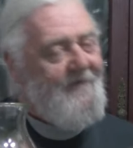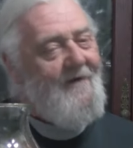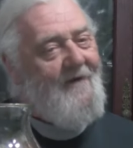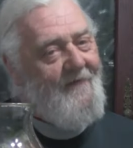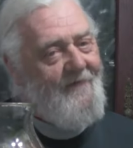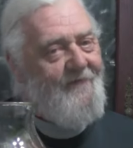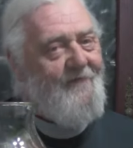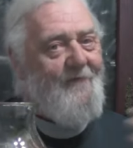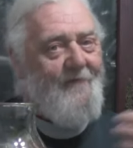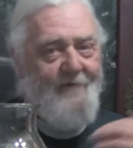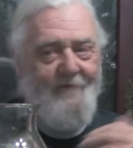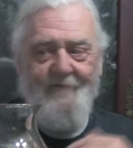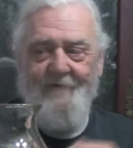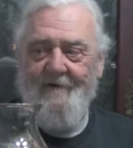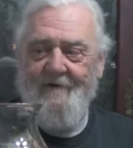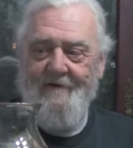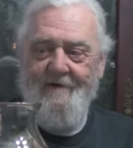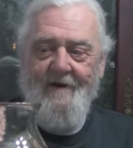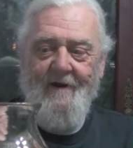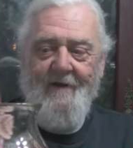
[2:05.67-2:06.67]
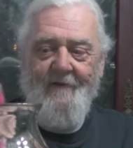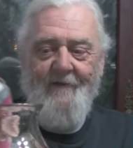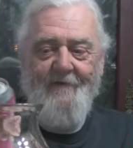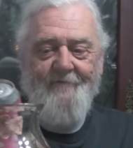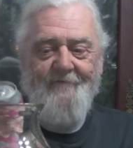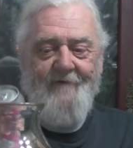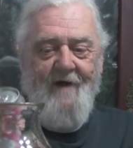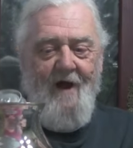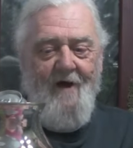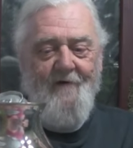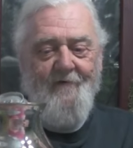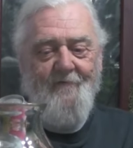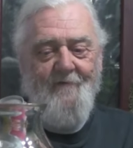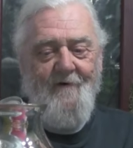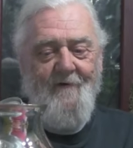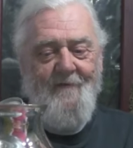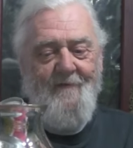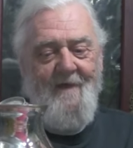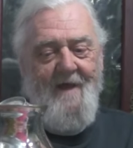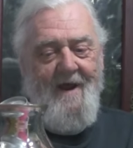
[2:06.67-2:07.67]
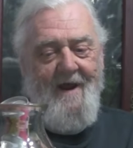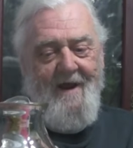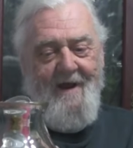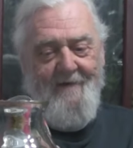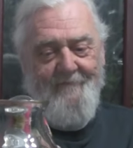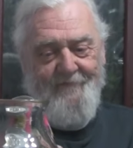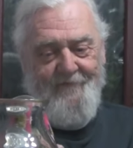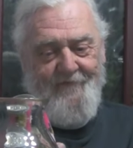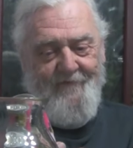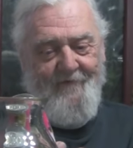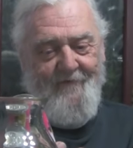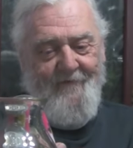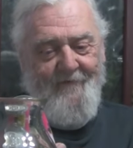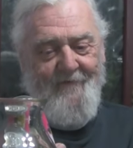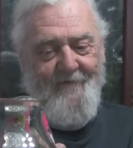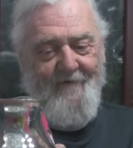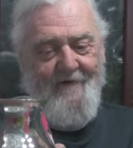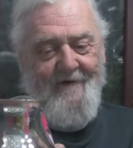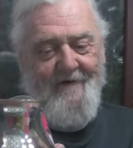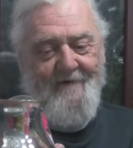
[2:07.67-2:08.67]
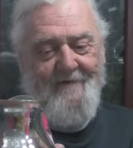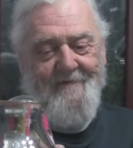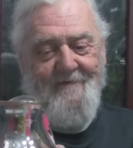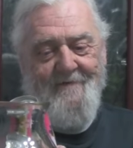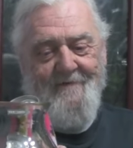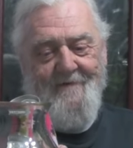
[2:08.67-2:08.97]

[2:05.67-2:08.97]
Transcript: I sort of they've gone with that. So